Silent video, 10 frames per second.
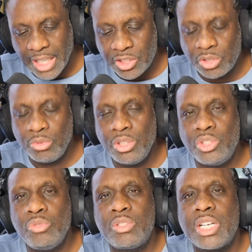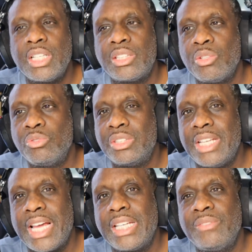As soon as you cut
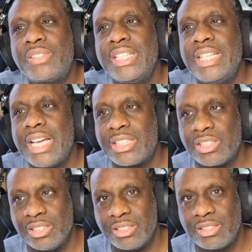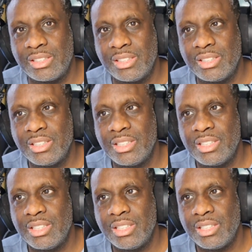those negative connections,
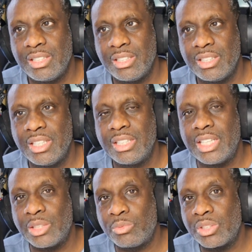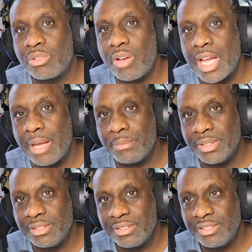guess what's going to
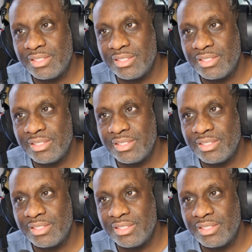happen?